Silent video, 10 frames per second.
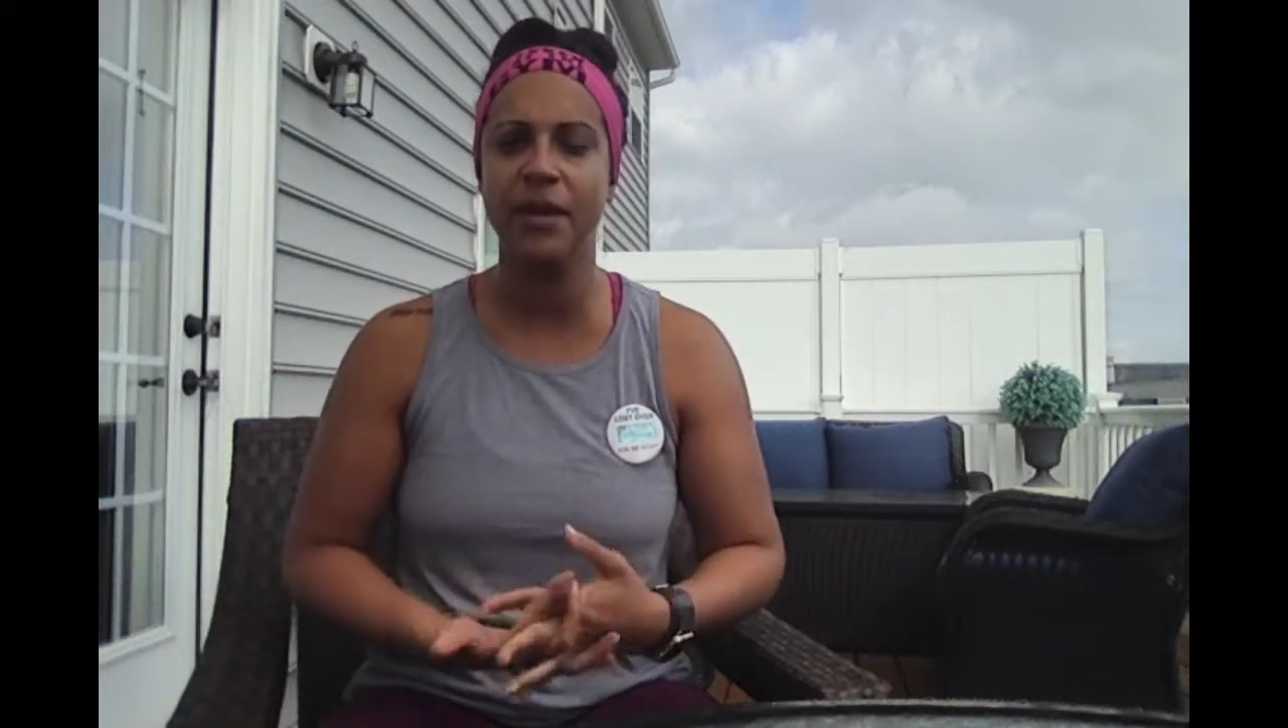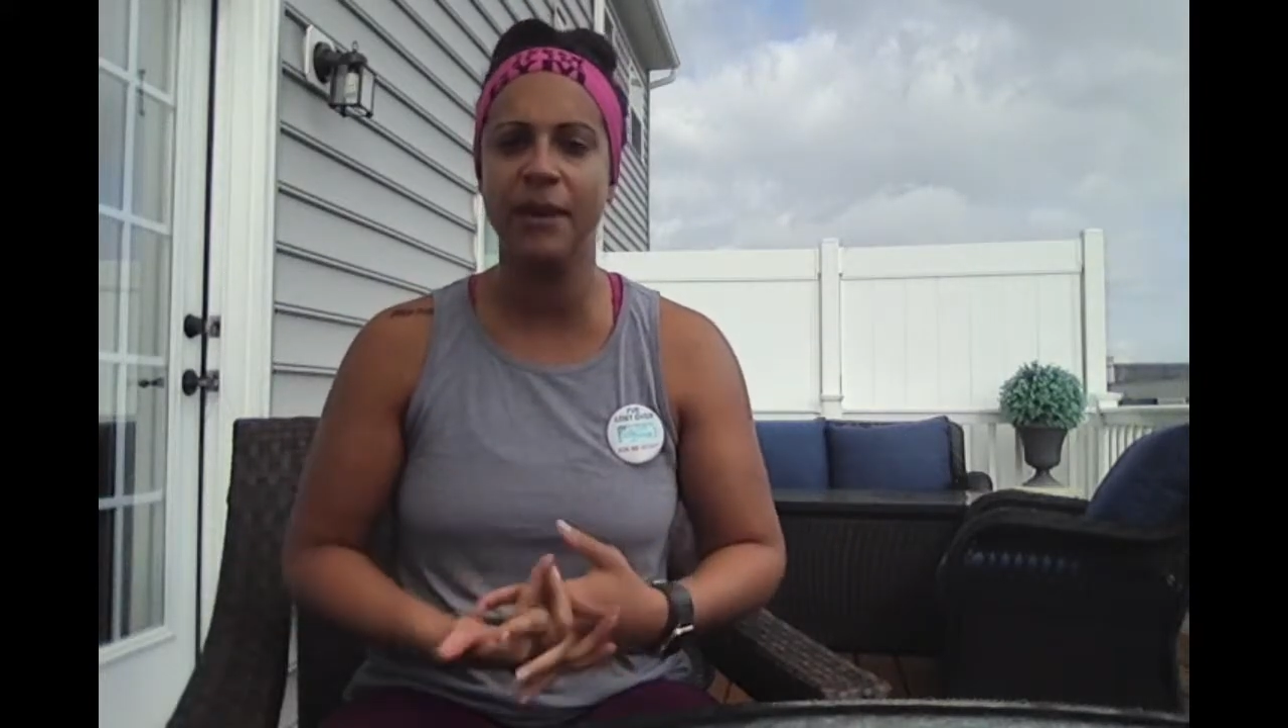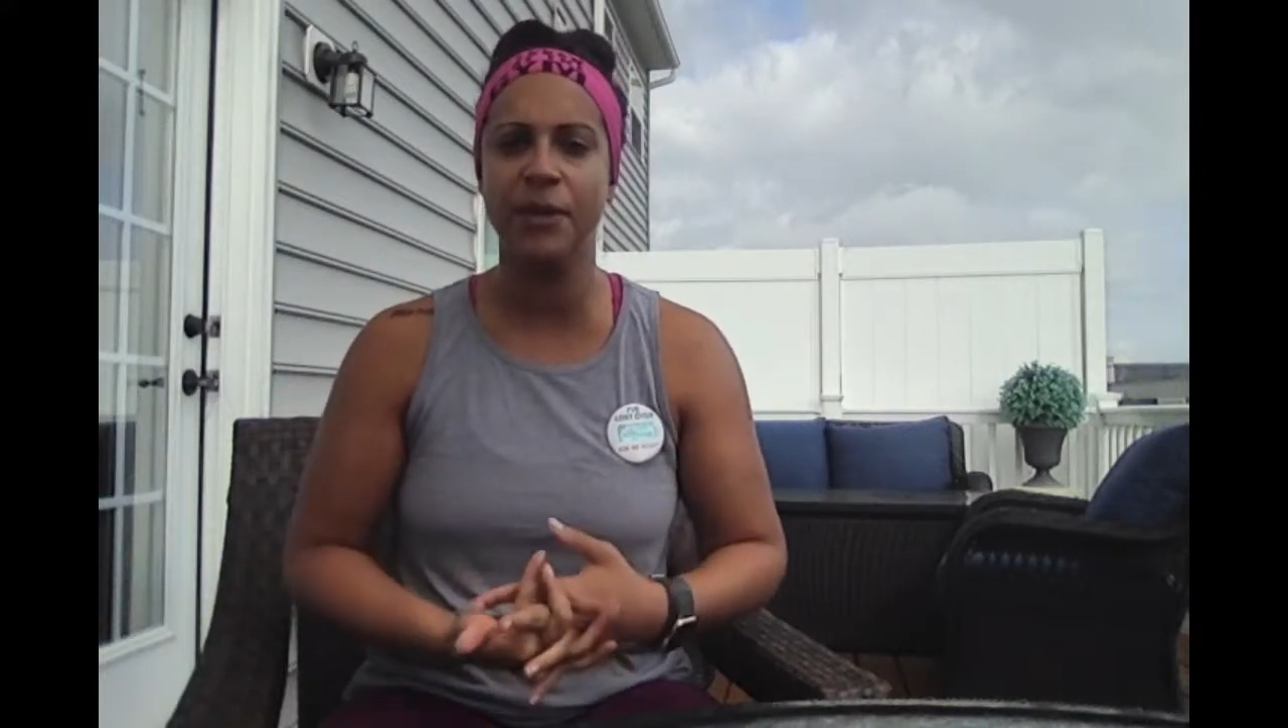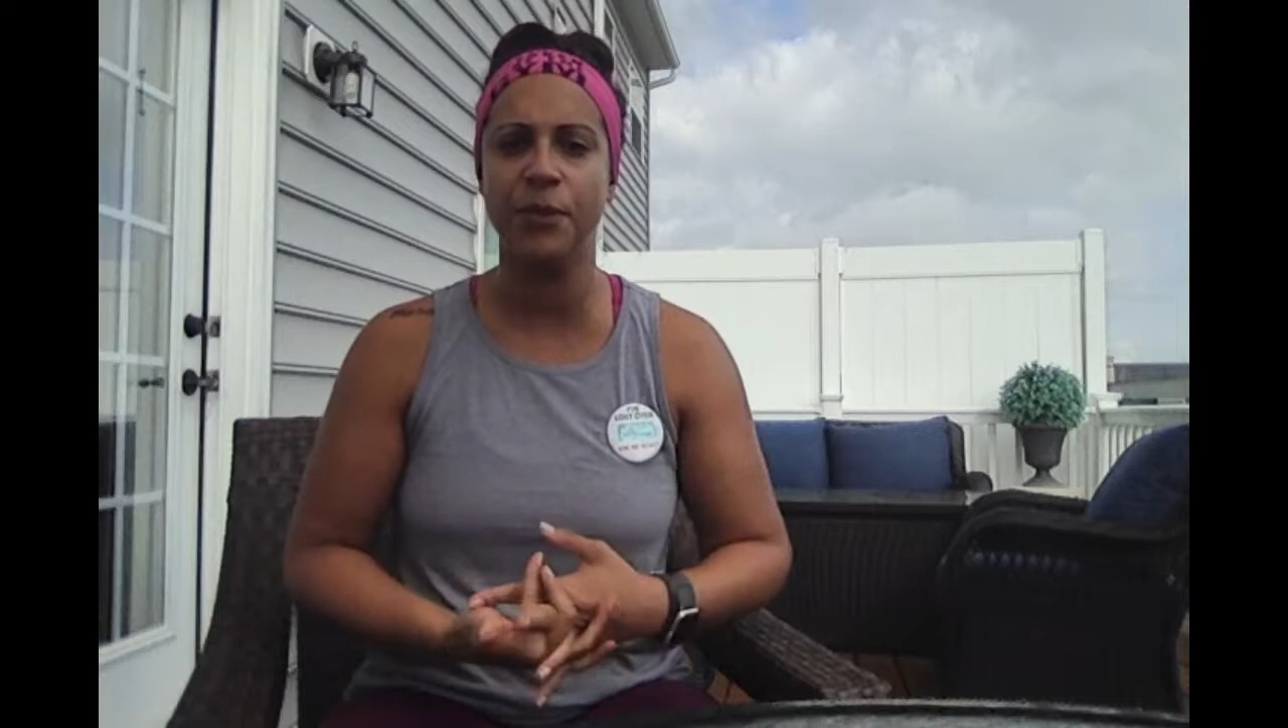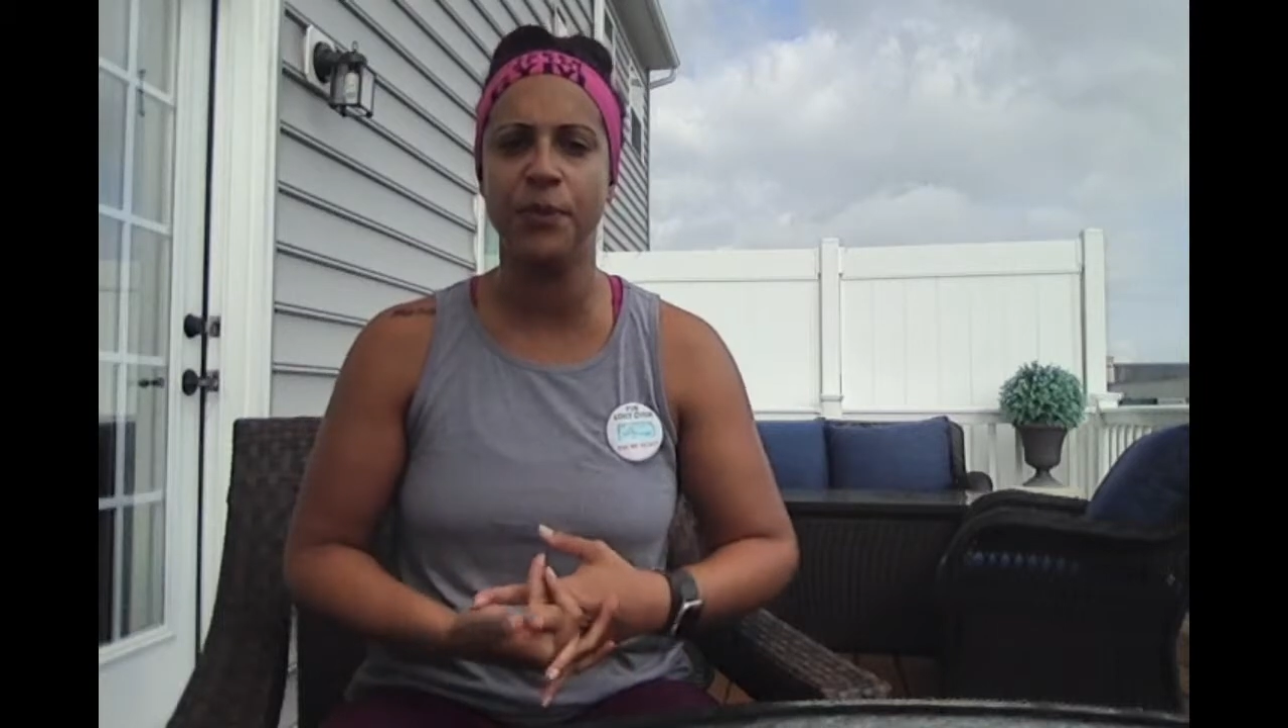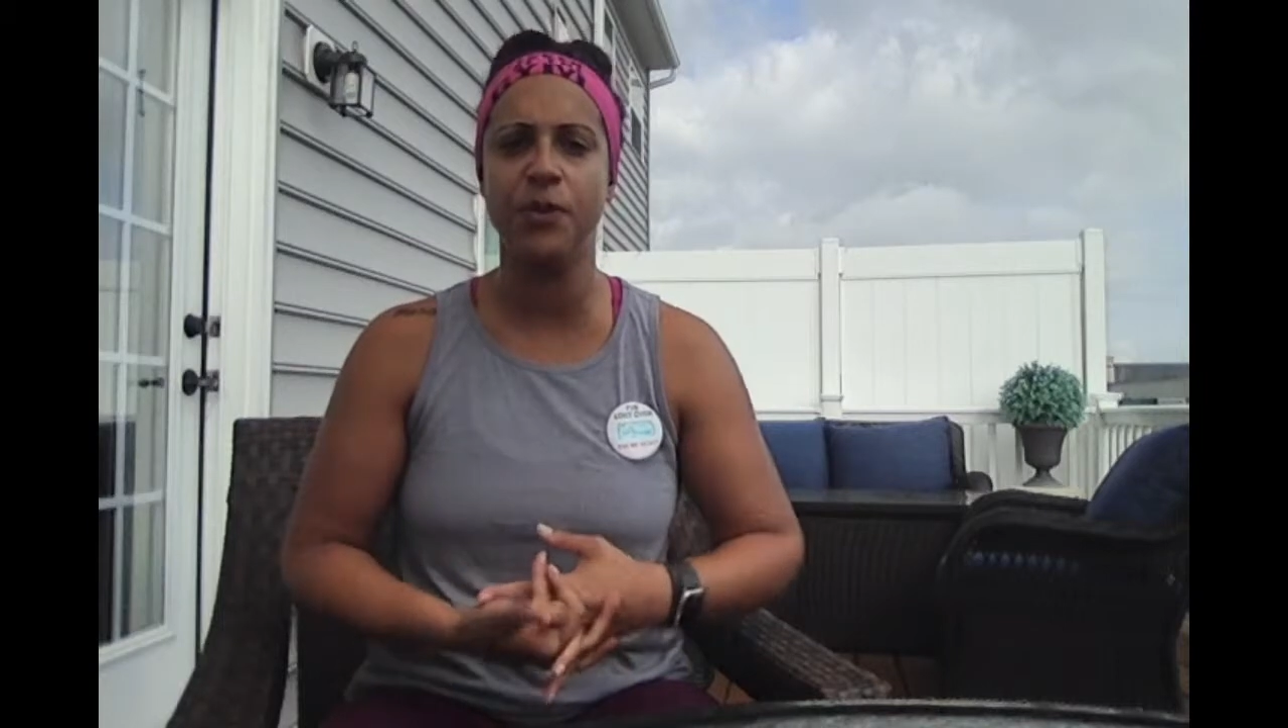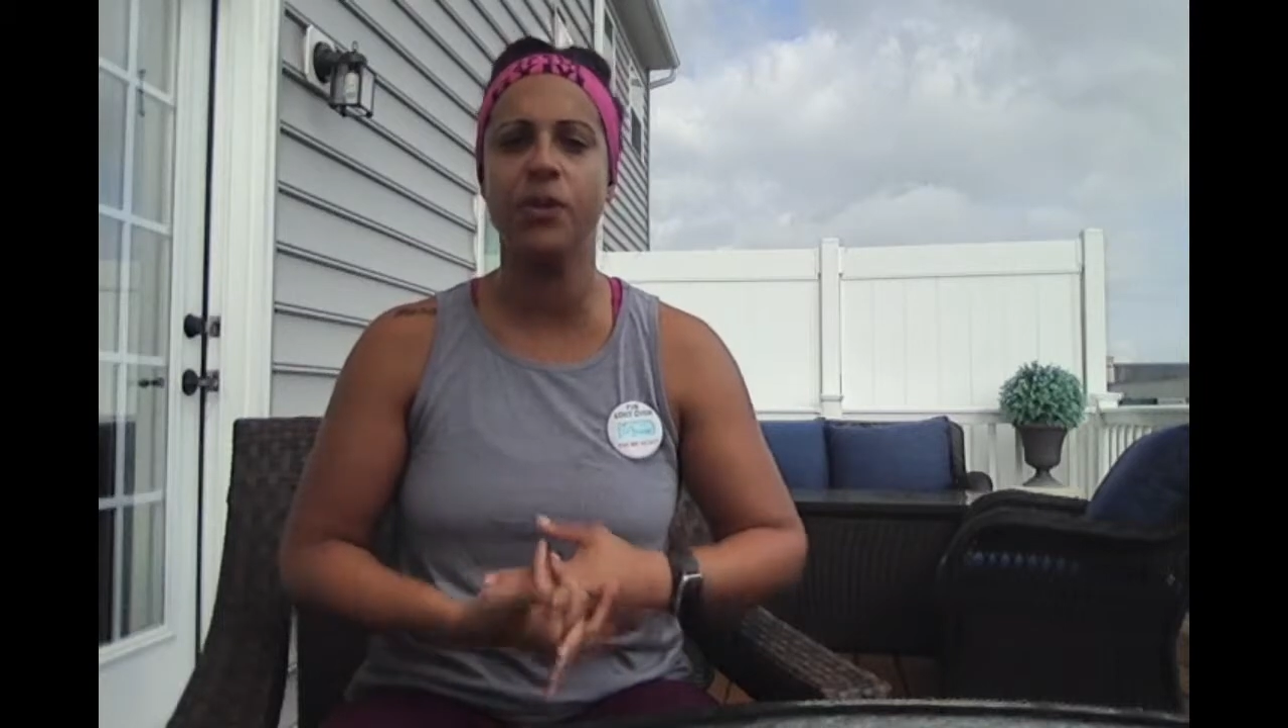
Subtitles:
entrepreneur,